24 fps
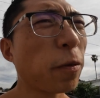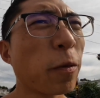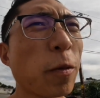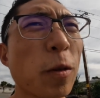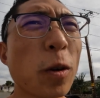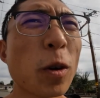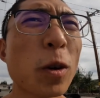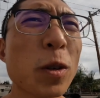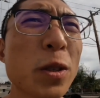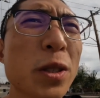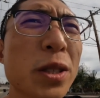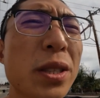
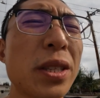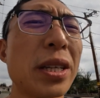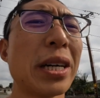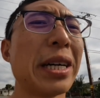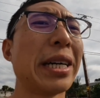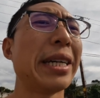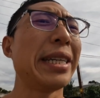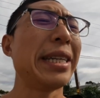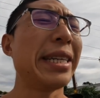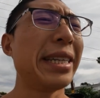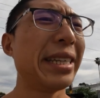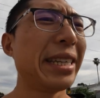first
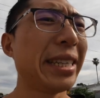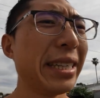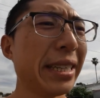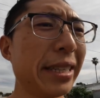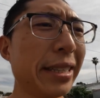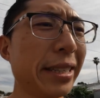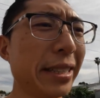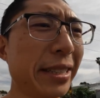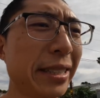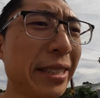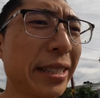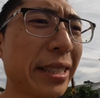thought
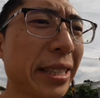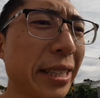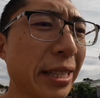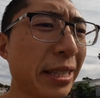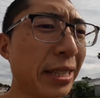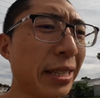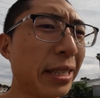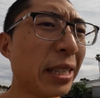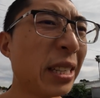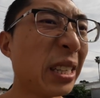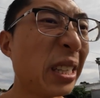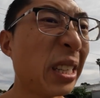is,
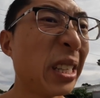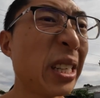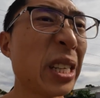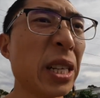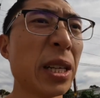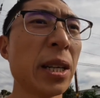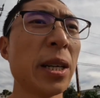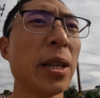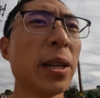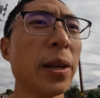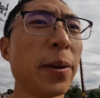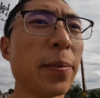
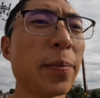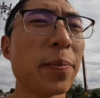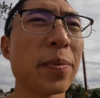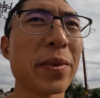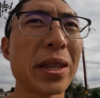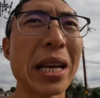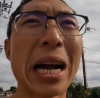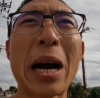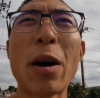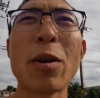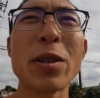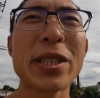
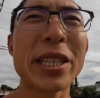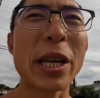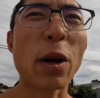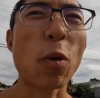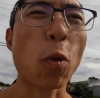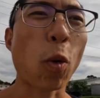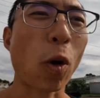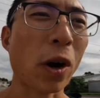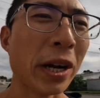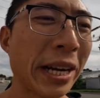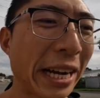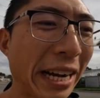I would say
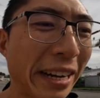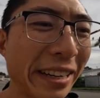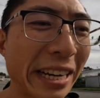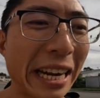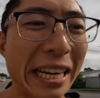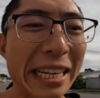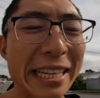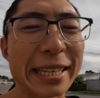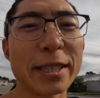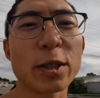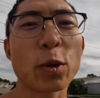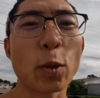work out
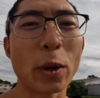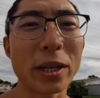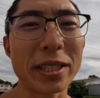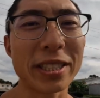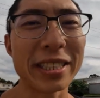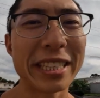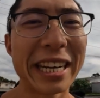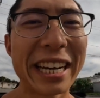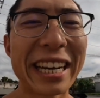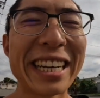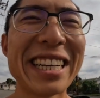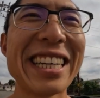at least
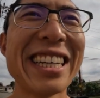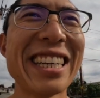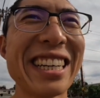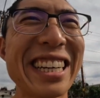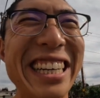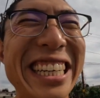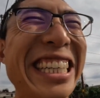twice a day.